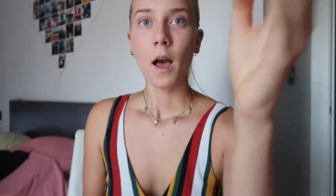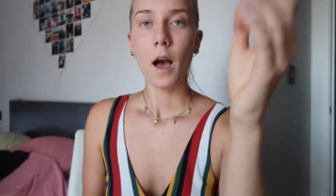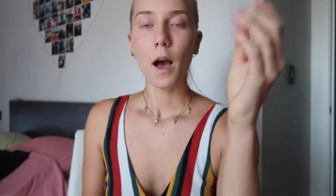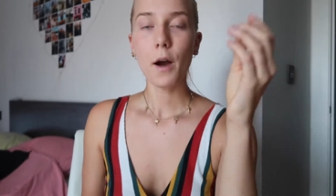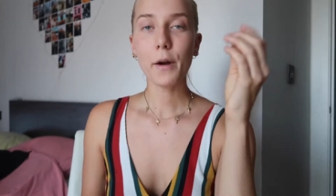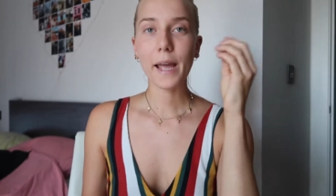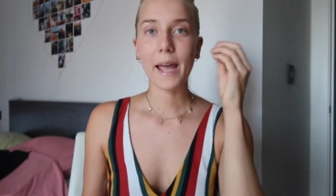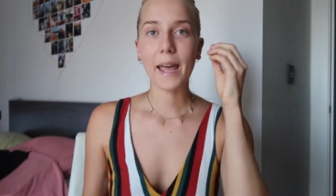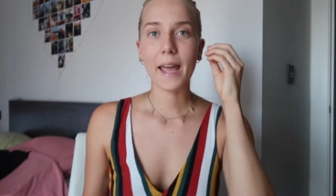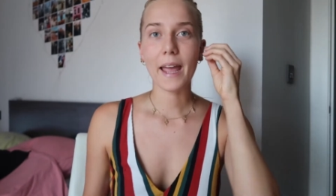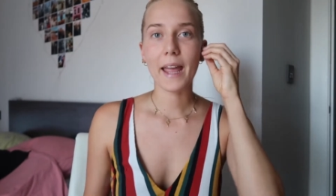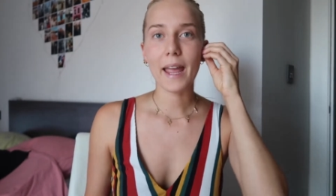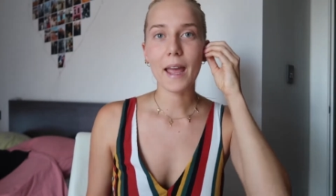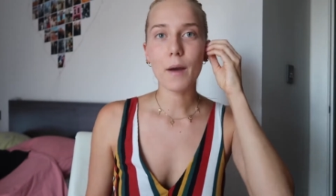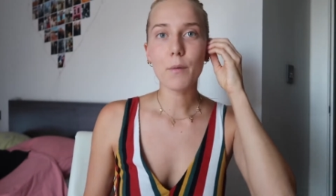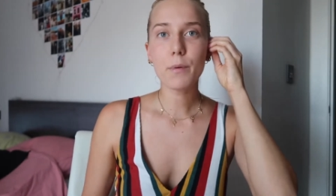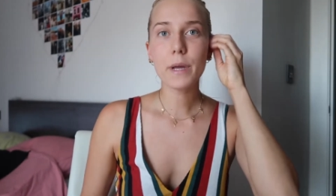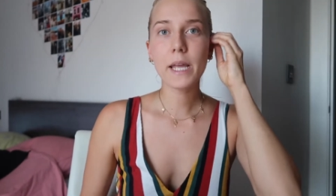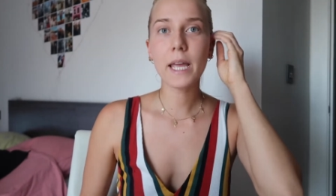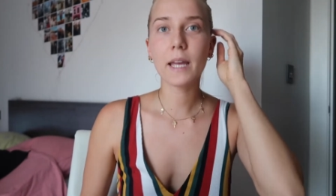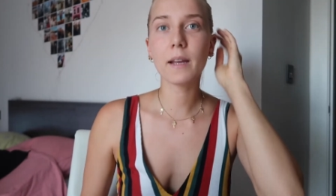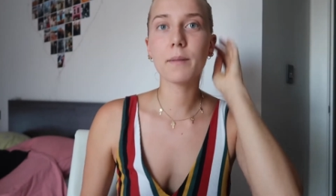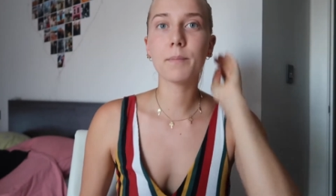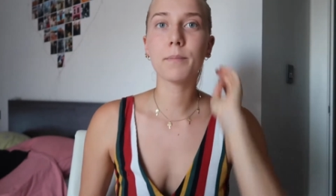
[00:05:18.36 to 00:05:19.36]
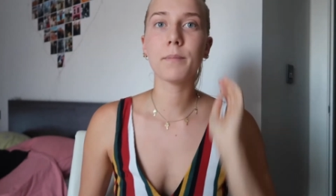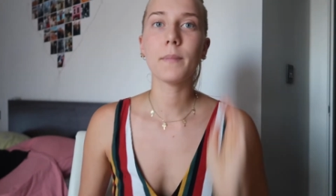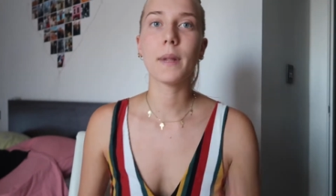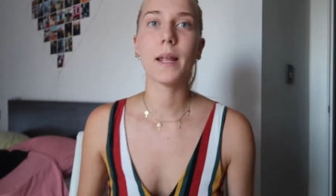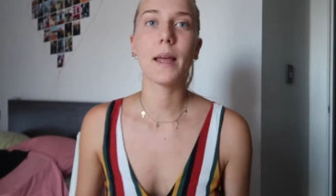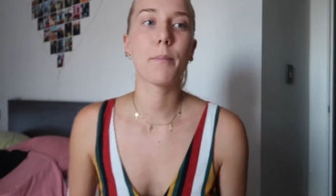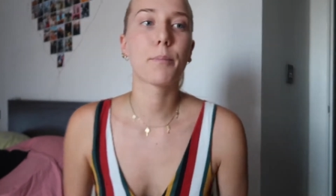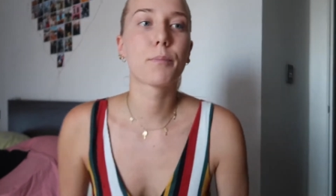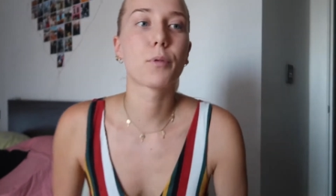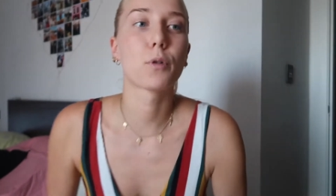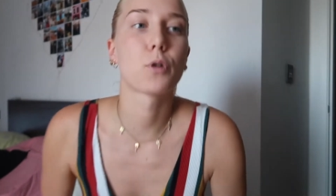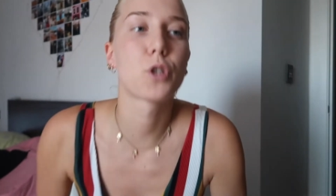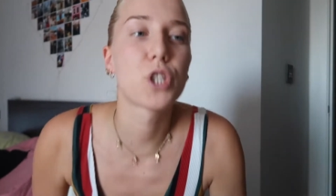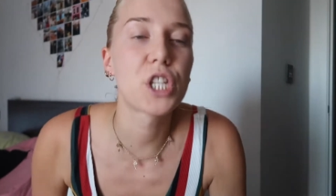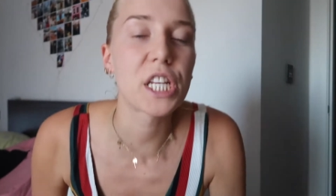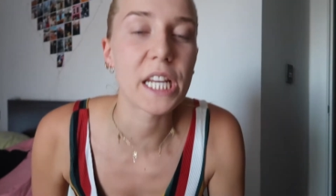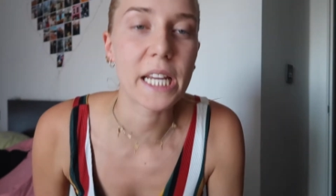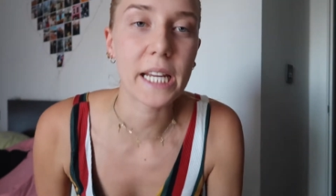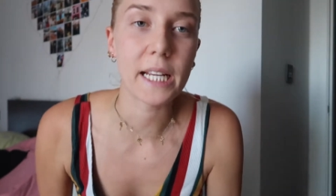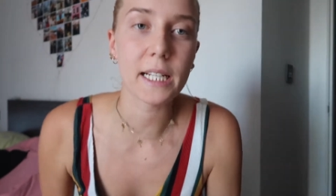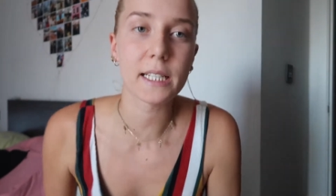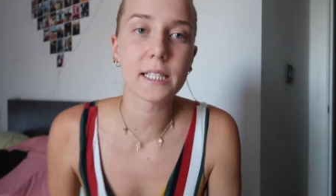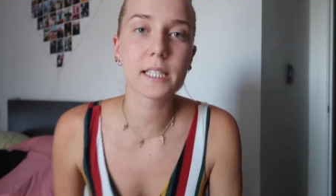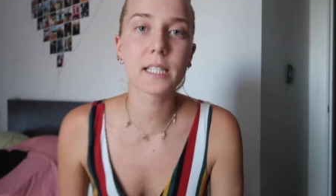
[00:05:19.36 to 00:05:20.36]
okay and we can
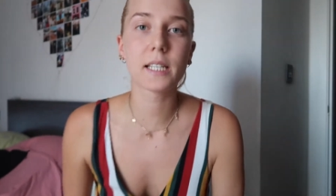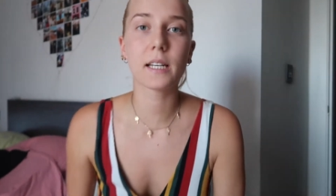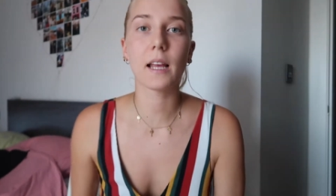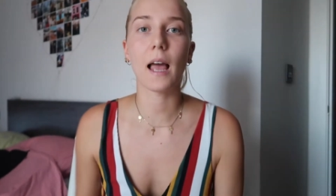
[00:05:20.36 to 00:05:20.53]
proceed.